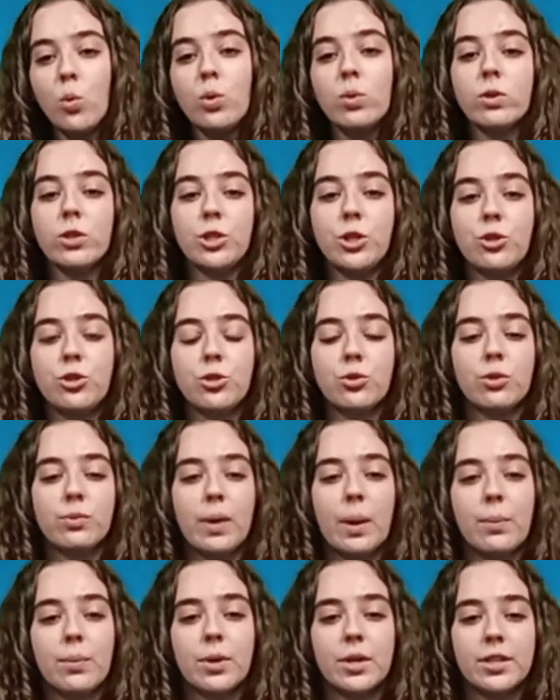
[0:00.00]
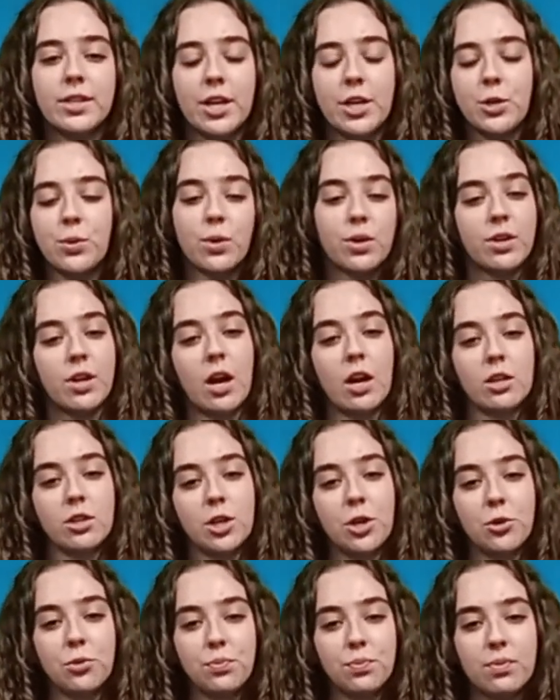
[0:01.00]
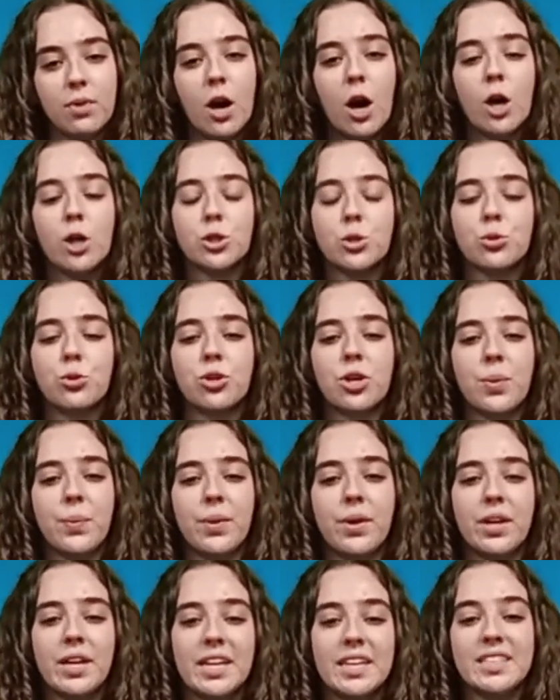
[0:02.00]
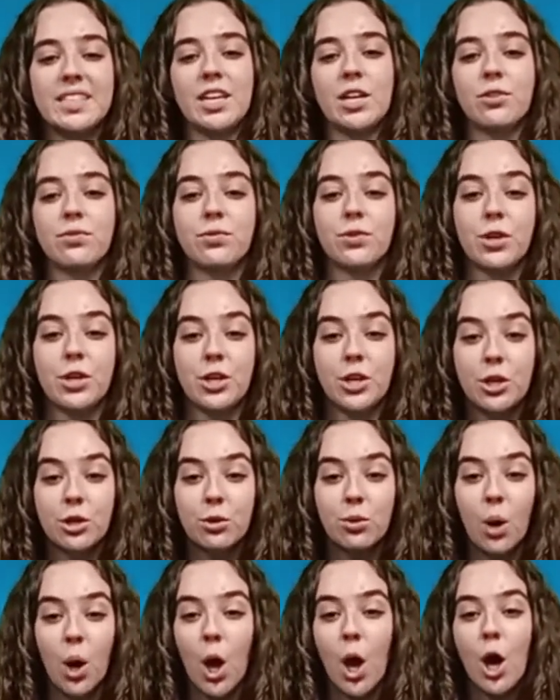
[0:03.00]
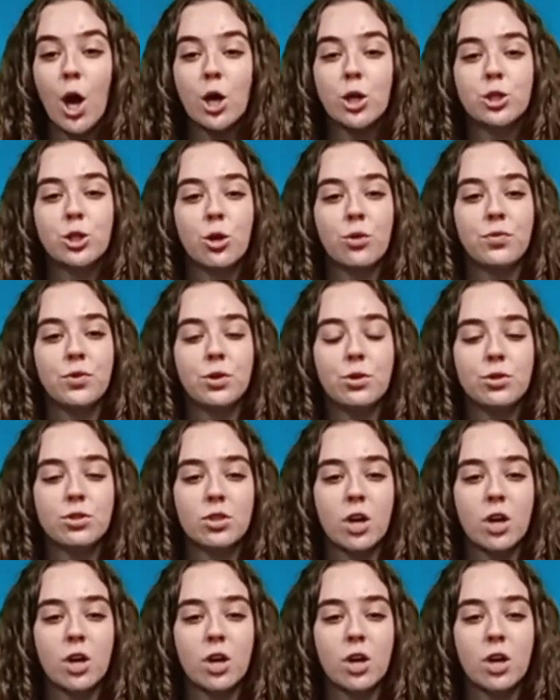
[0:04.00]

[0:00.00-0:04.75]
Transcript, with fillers: we want you to remember that you are not alone. Our school community is here for you. So if you